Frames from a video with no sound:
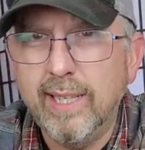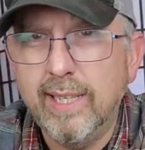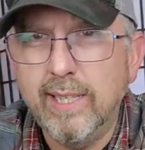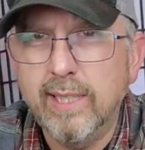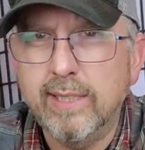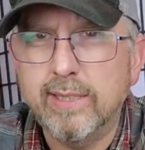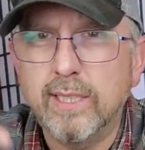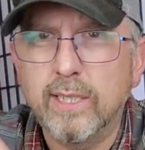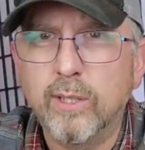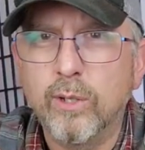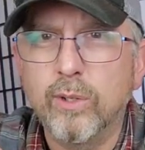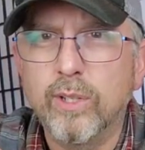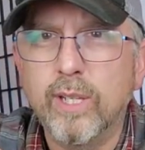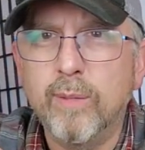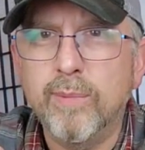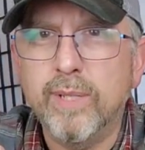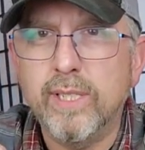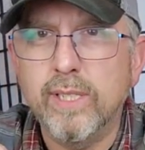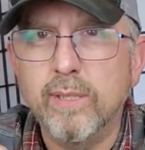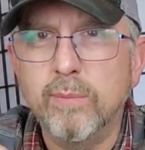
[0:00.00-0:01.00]
it's a little
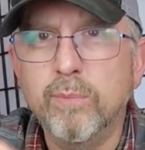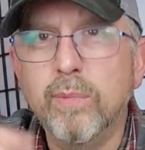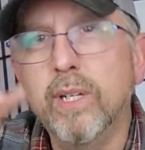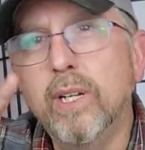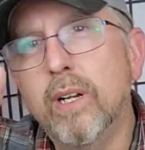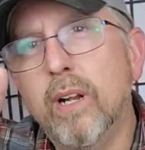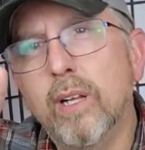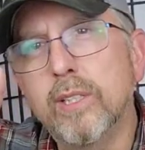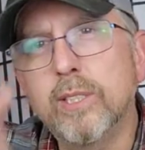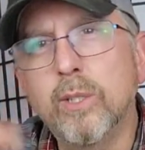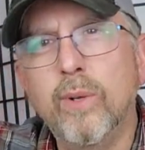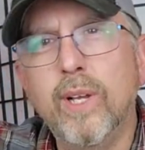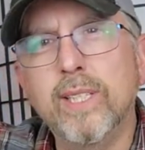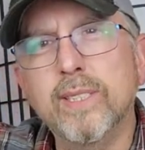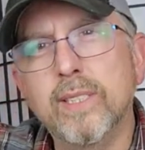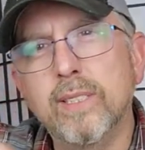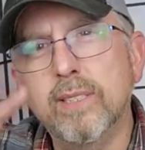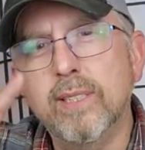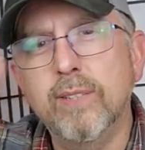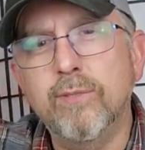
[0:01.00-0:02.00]
limited, but it also has
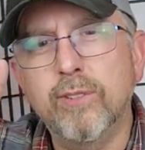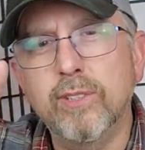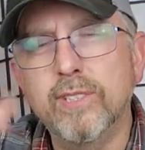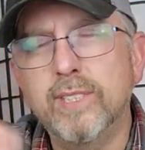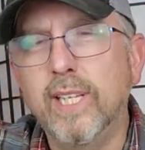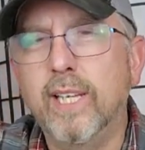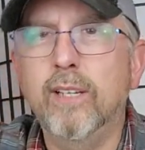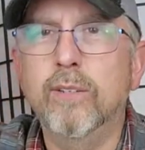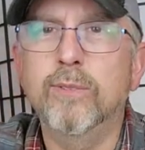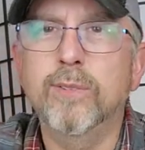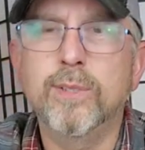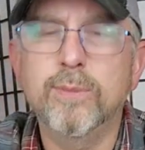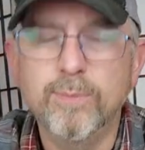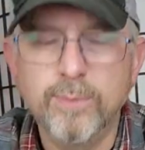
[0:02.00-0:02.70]
a different sound